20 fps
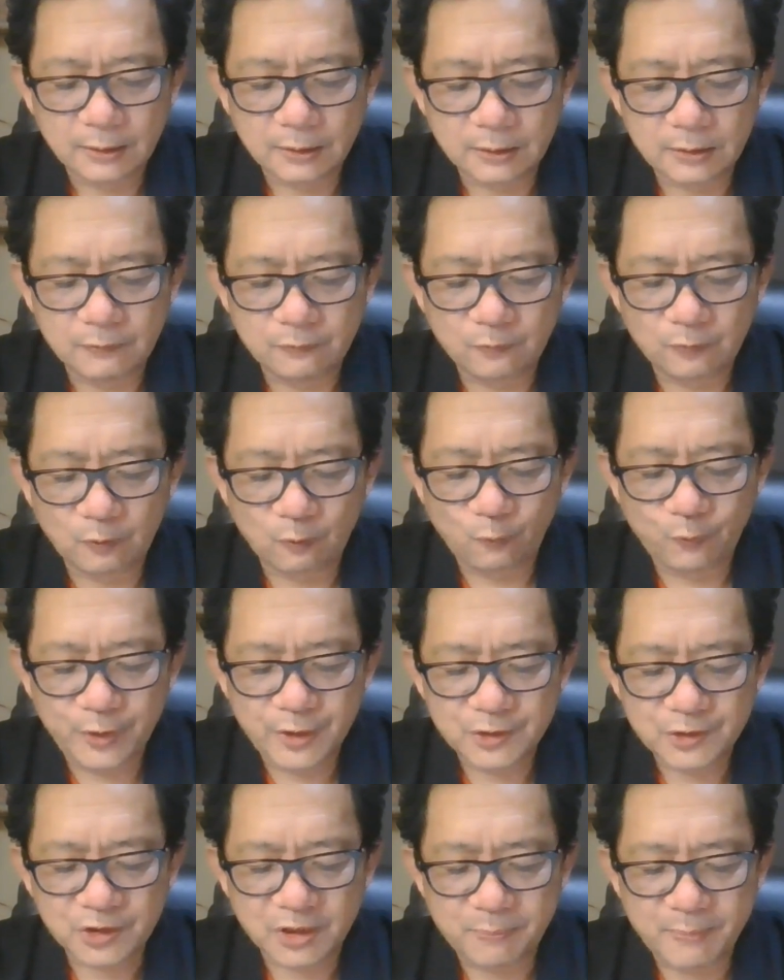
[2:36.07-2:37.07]

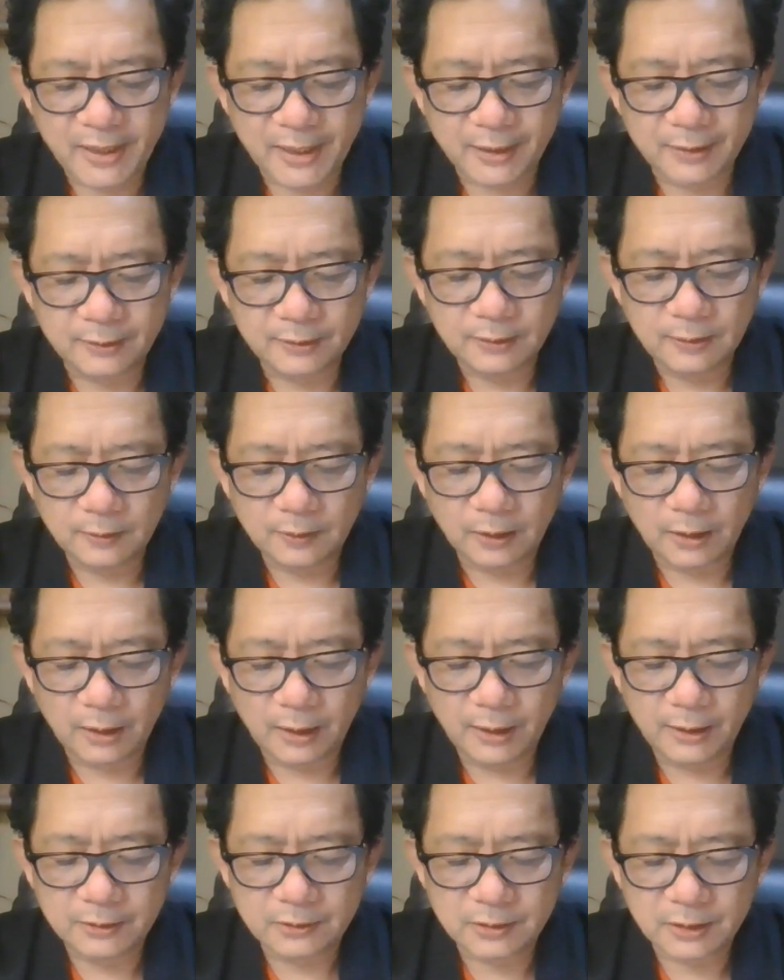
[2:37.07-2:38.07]
investment
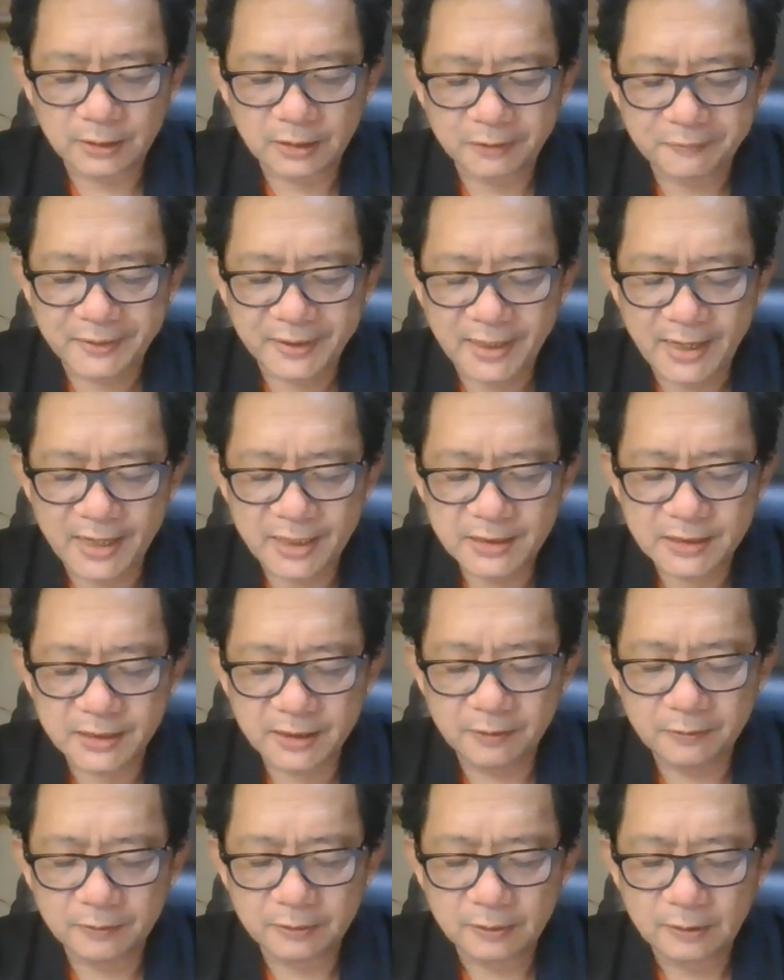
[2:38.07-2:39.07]
in the
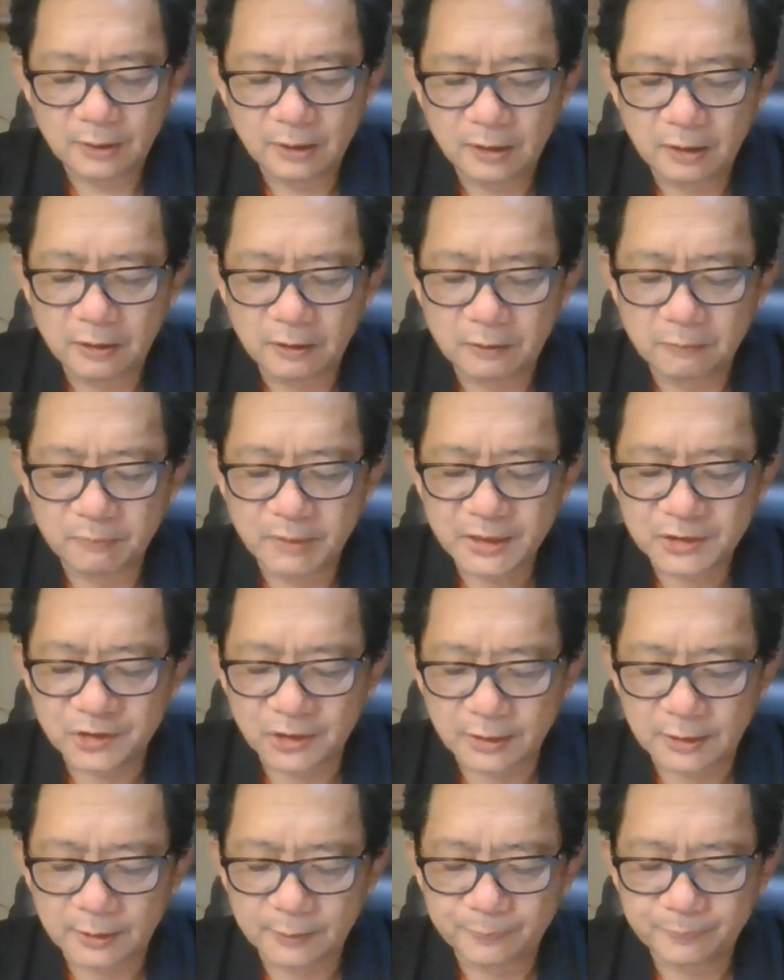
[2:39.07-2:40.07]
divination
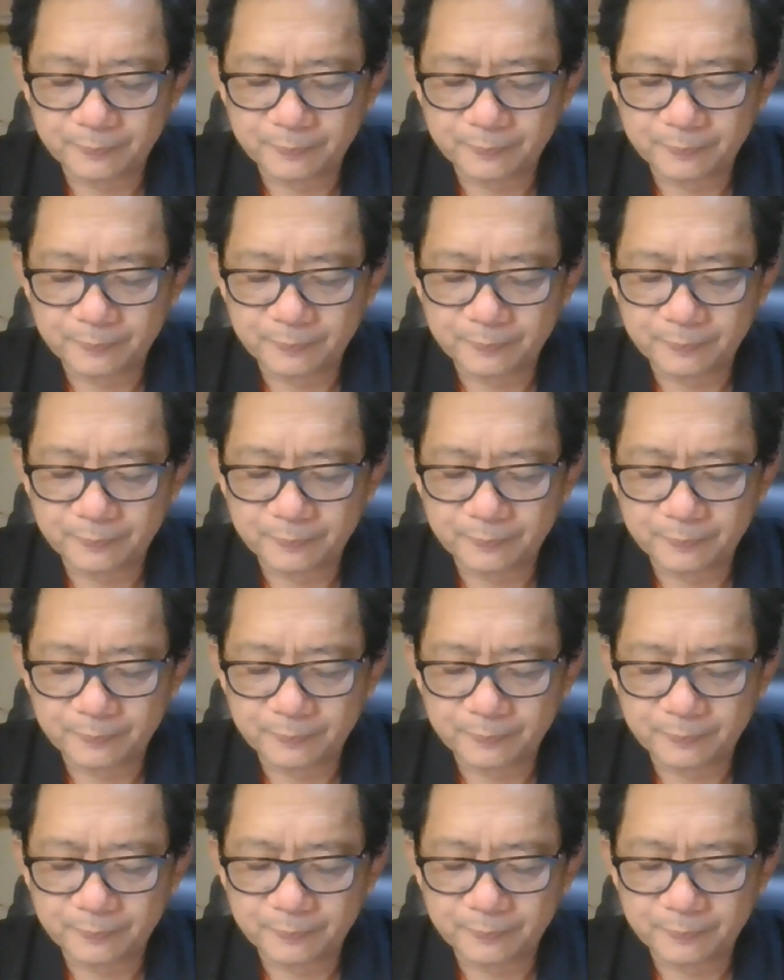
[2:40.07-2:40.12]
method.